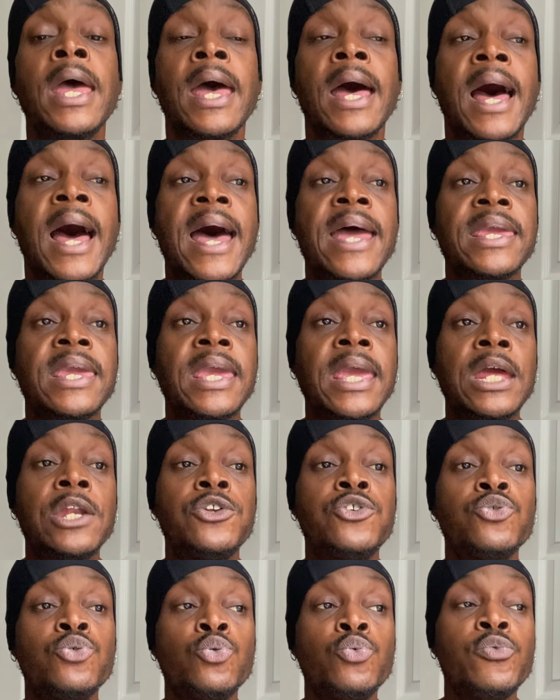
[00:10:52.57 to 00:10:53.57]
I can't
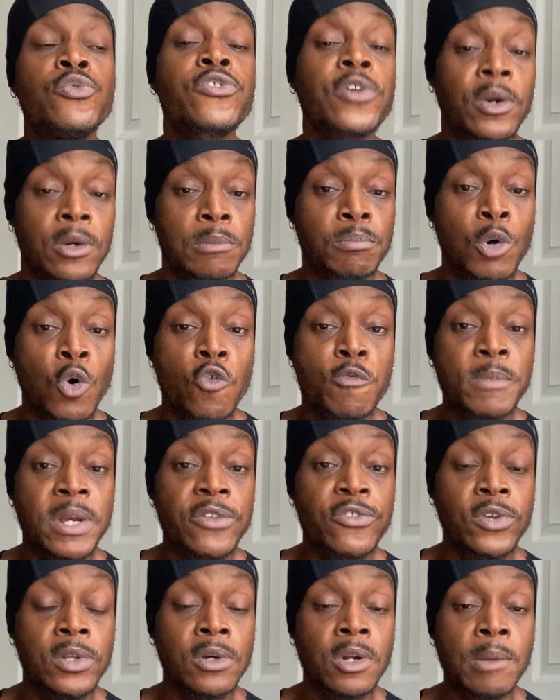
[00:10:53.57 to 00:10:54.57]
do certain
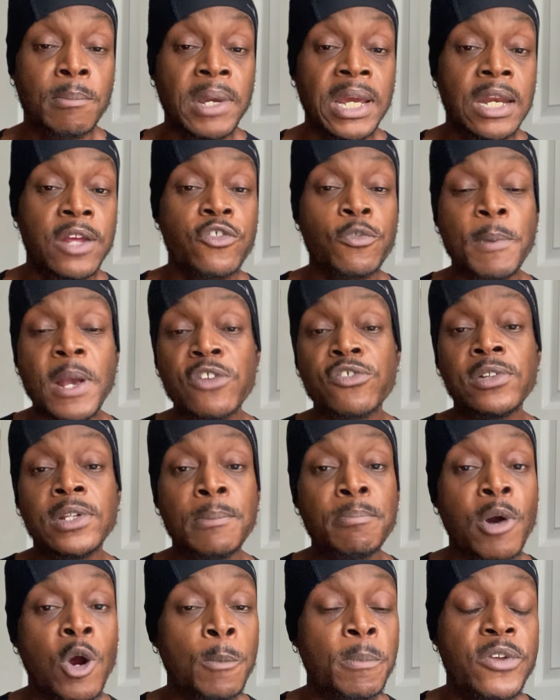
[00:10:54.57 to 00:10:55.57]
movements, especially
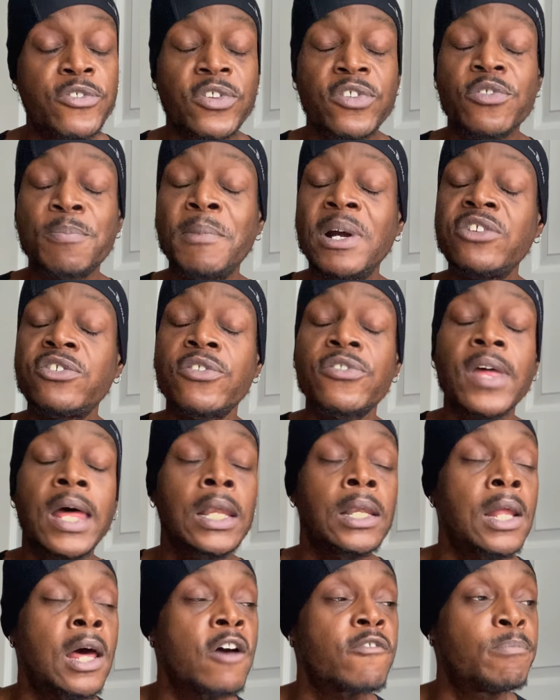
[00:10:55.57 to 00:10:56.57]
burpees. As much as I
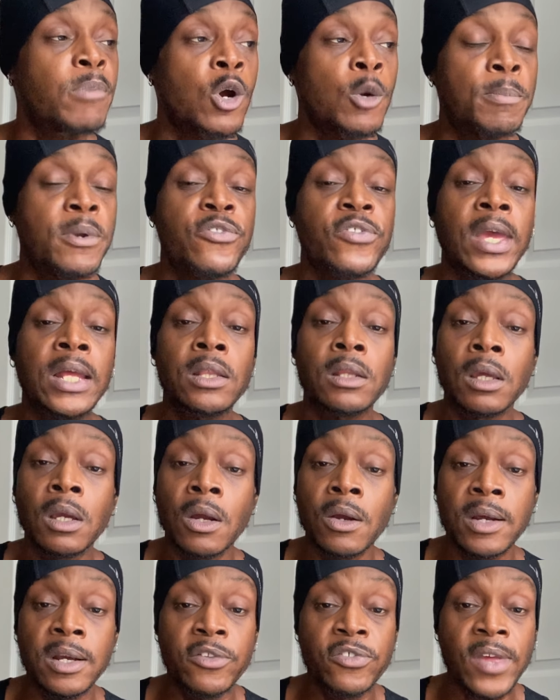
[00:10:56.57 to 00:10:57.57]
love burpees at the
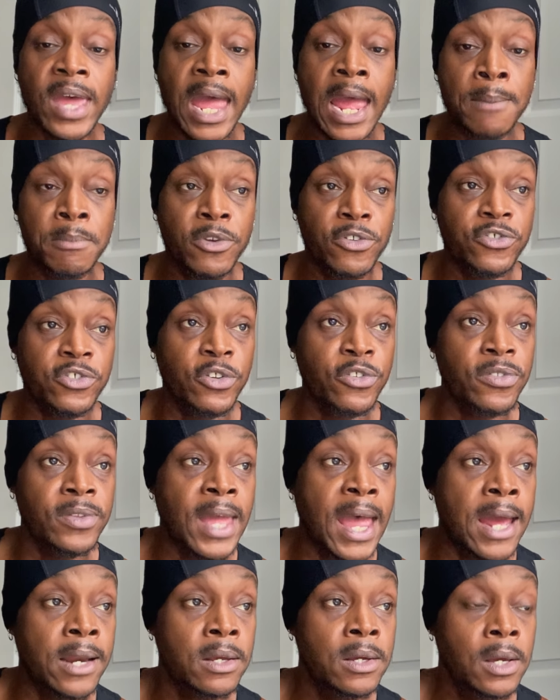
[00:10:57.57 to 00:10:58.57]
current time, it's just
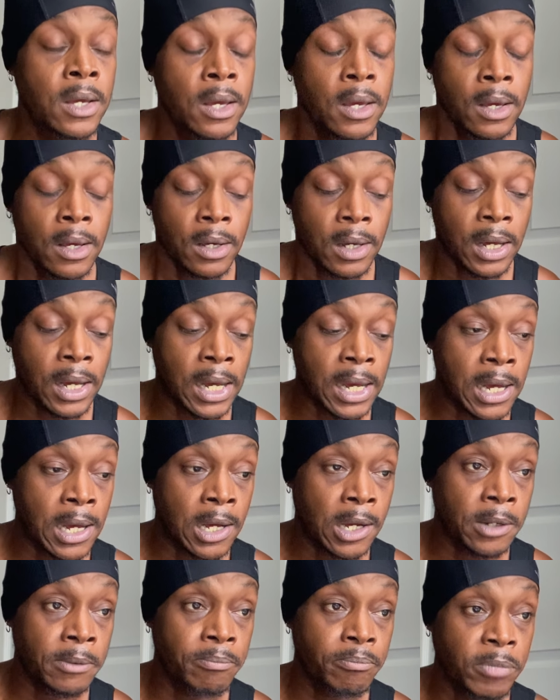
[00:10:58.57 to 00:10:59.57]
not
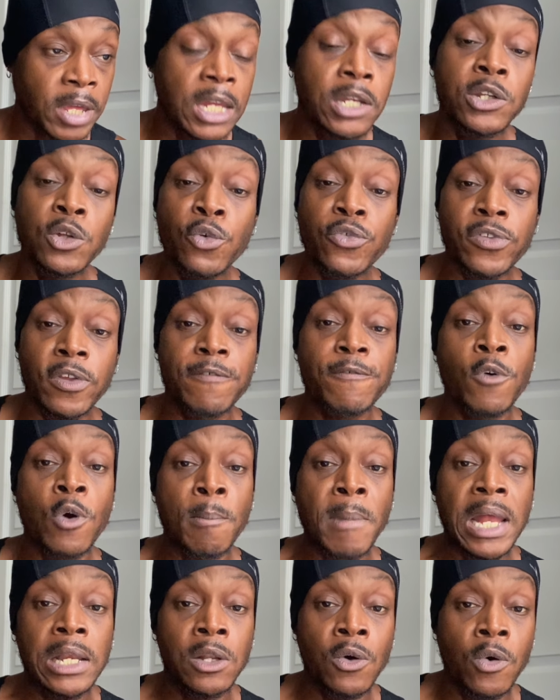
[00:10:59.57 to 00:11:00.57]
conducive for
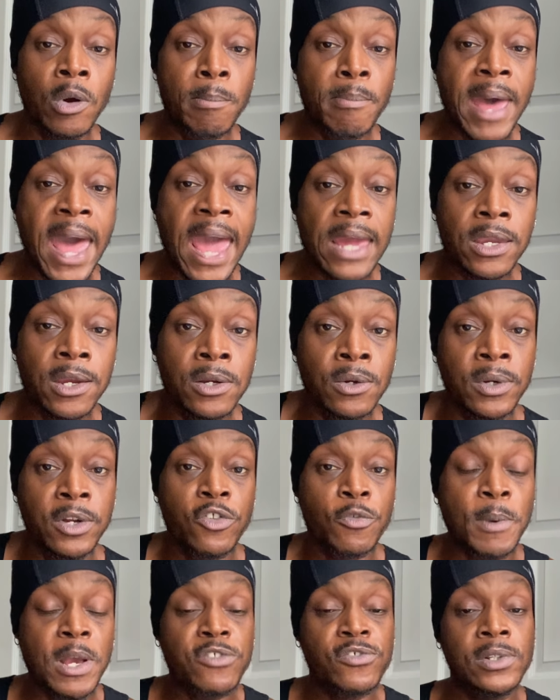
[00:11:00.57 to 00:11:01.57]
my lower back, and
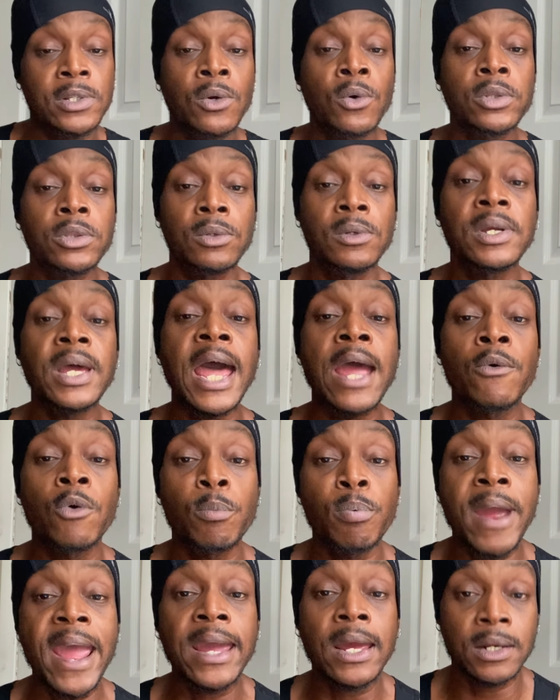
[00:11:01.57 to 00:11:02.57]
especially going through the
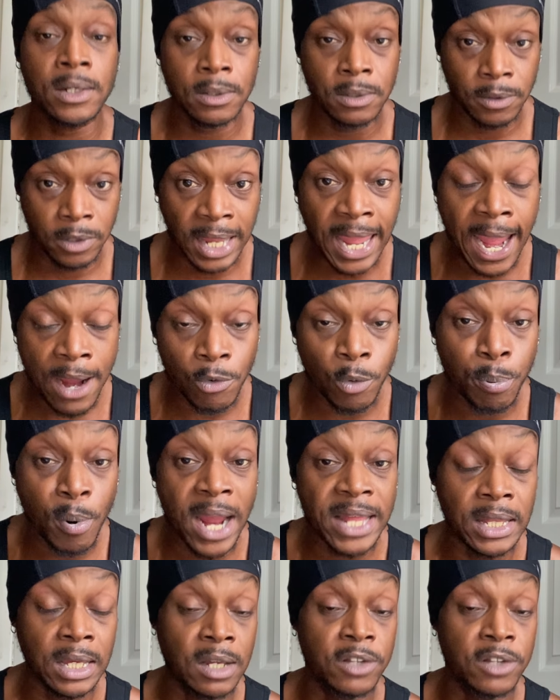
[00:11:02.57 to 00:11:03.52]
chiropractic